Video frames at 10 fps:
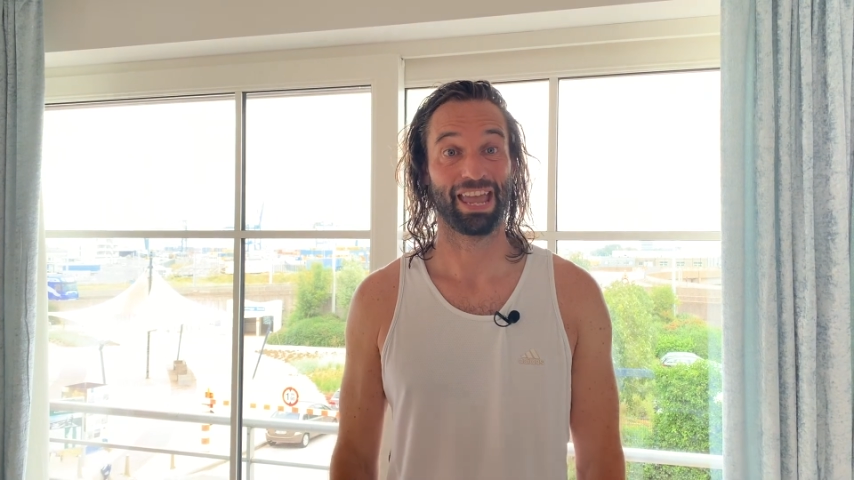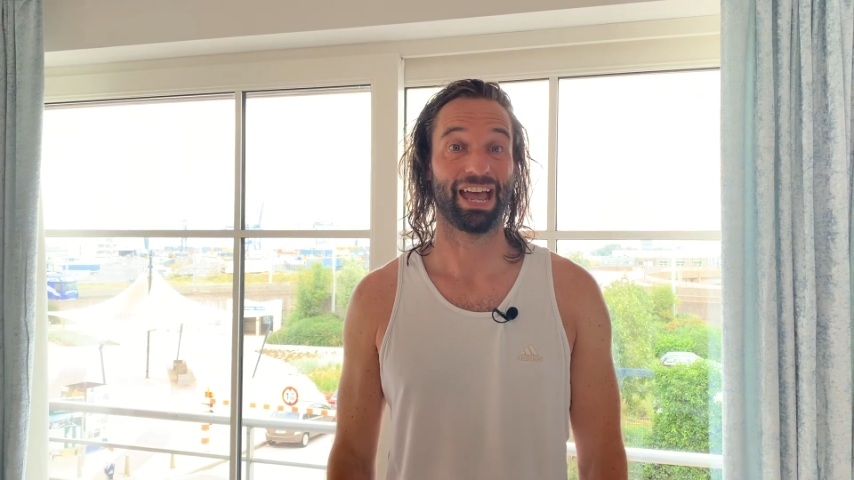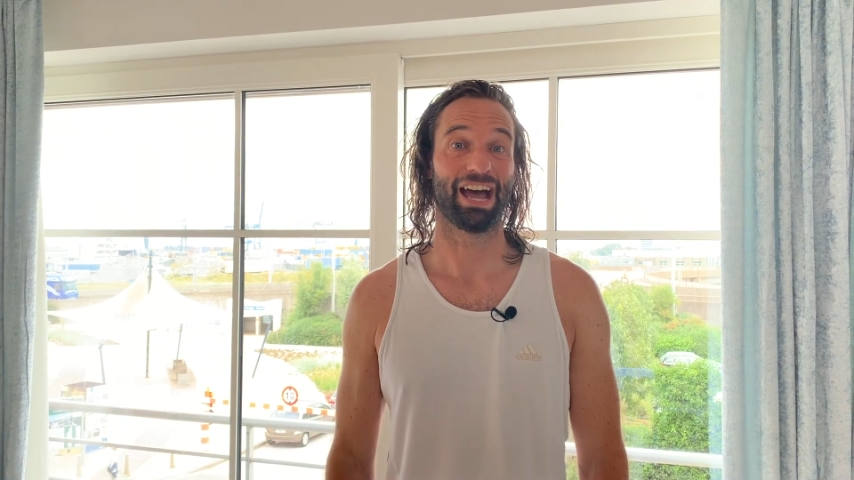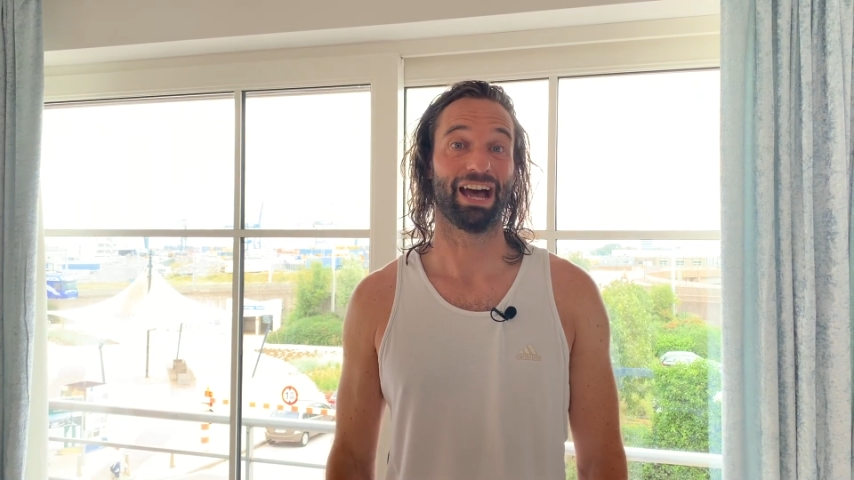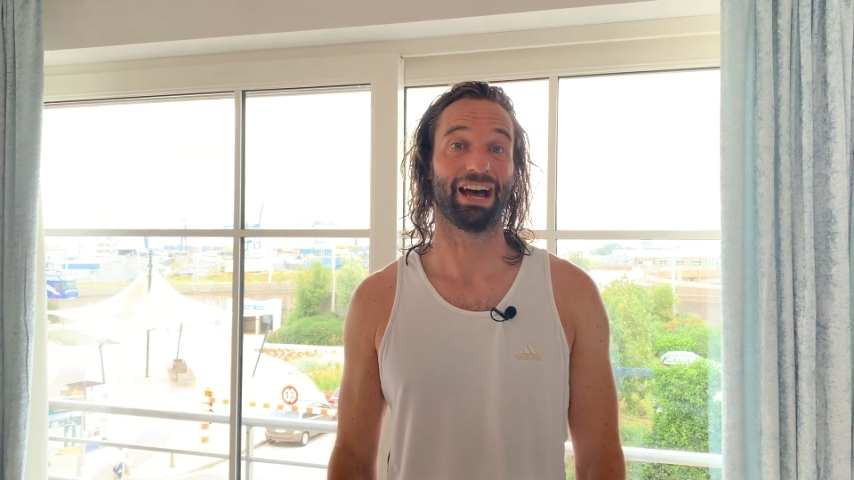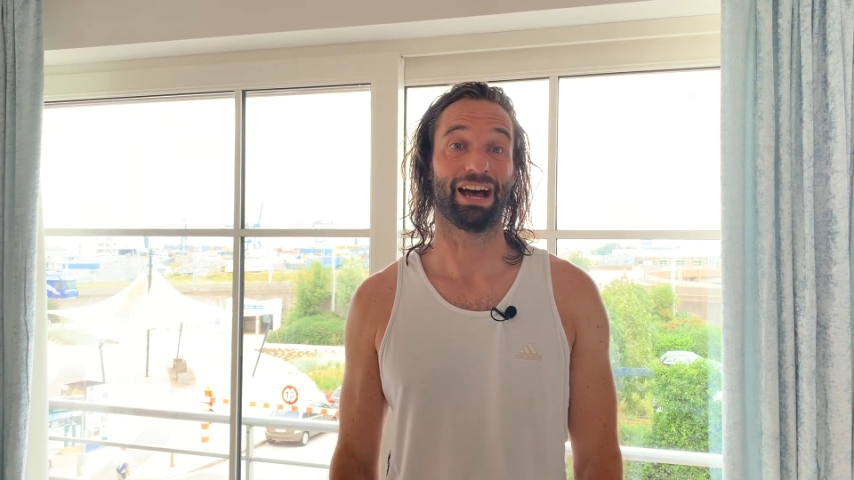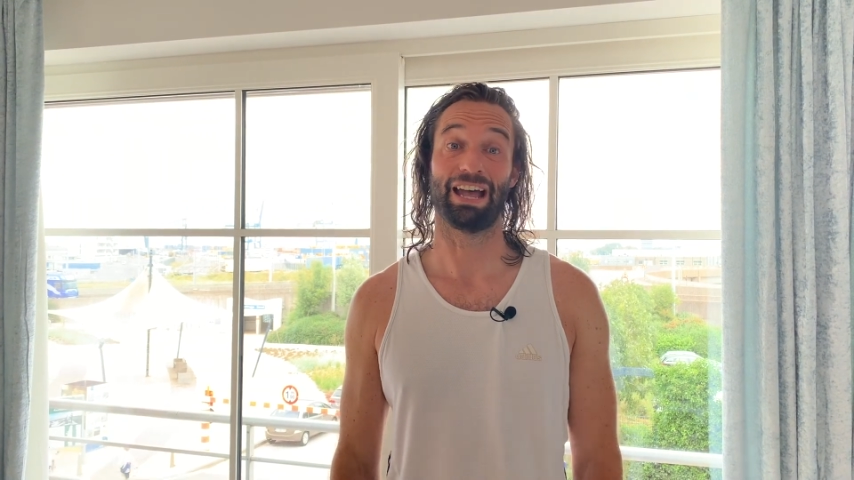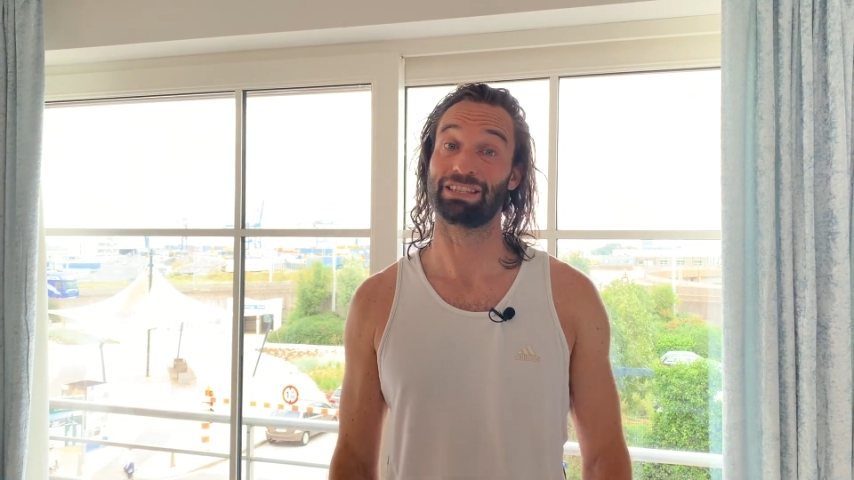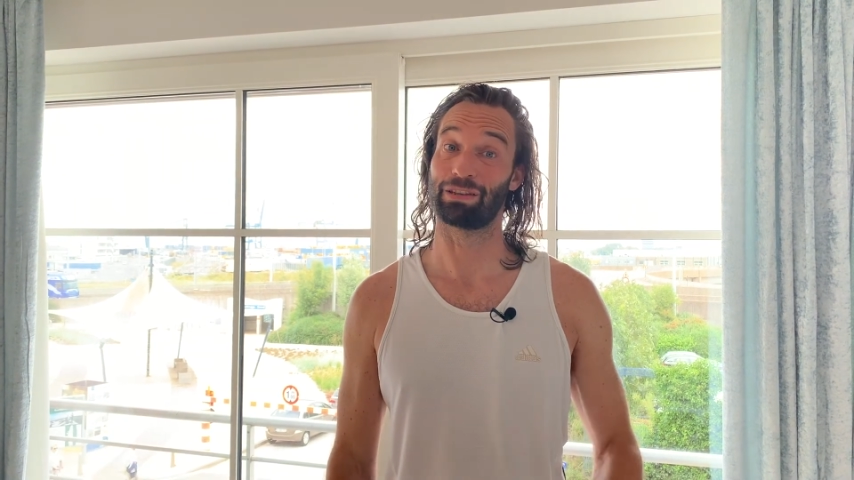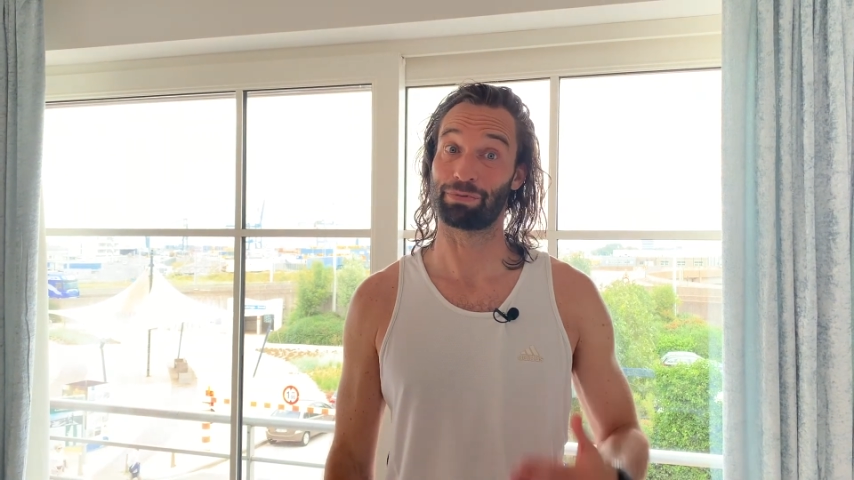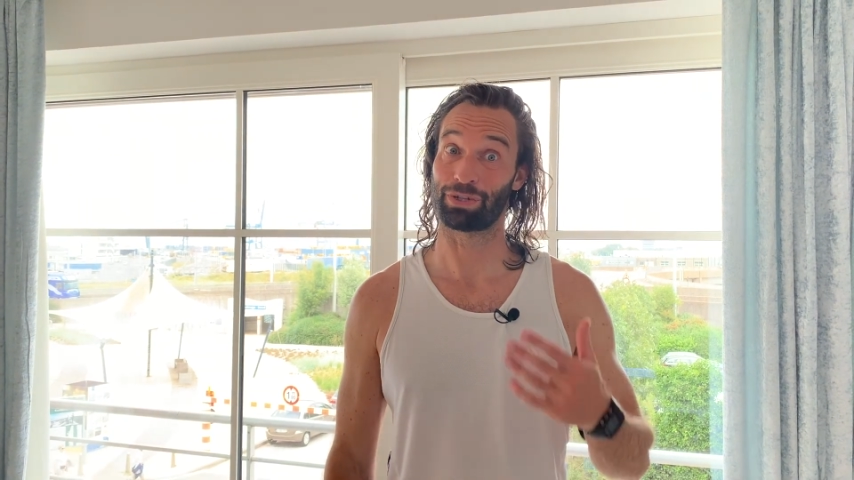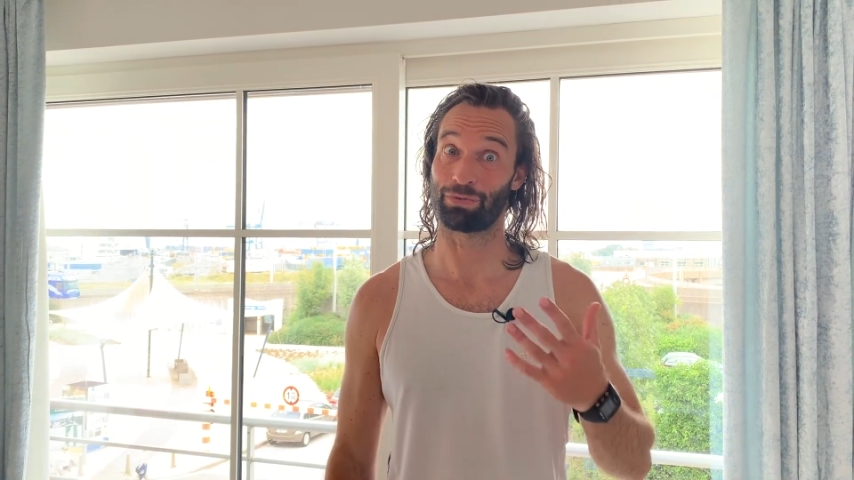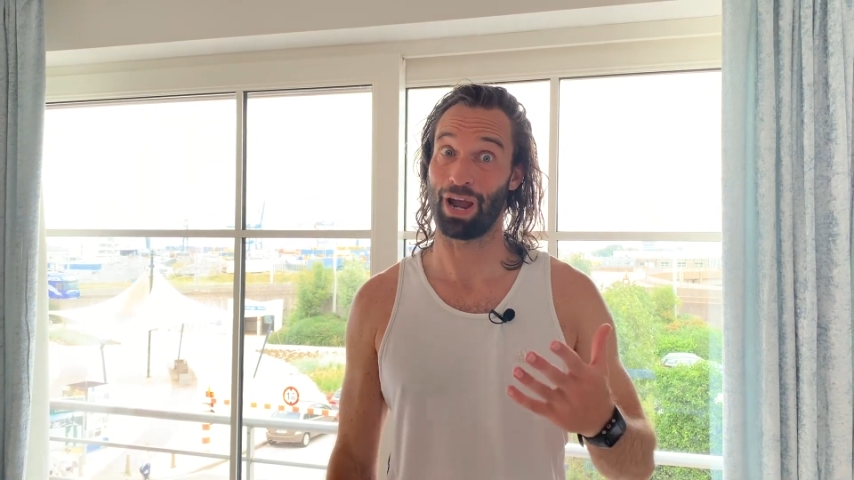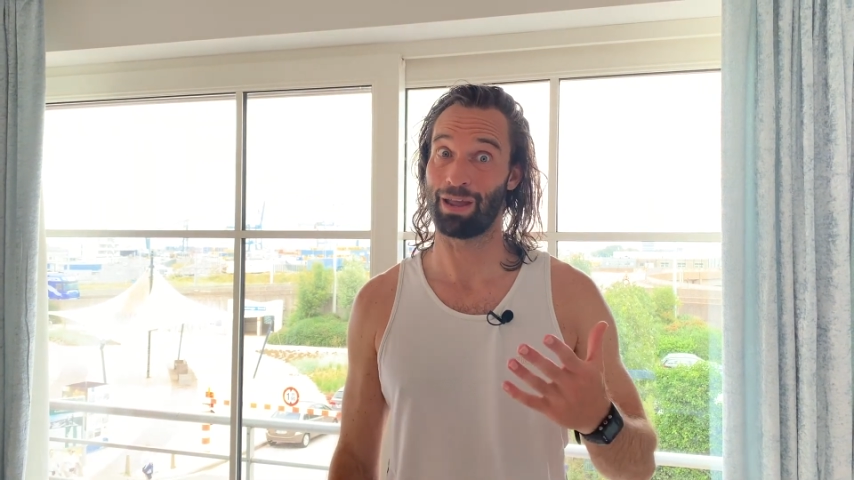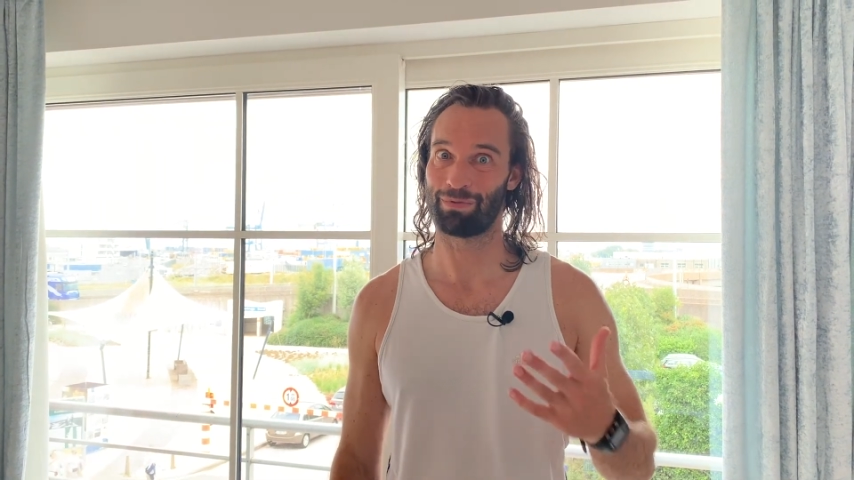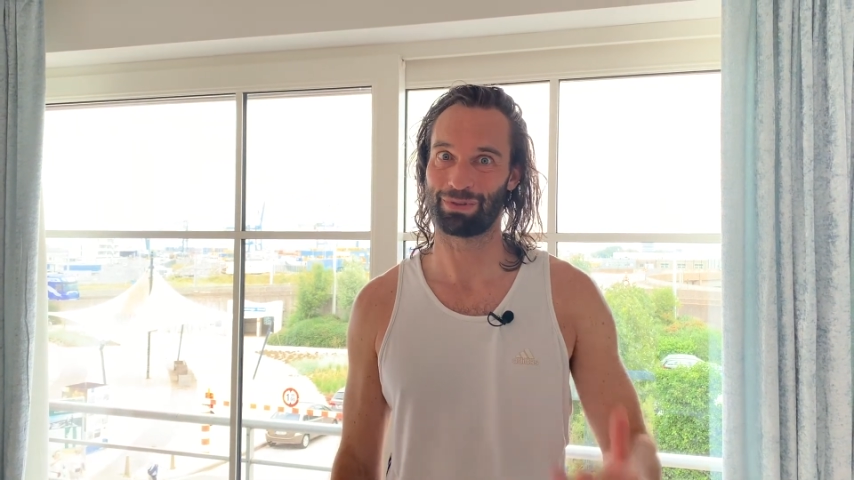And subscribe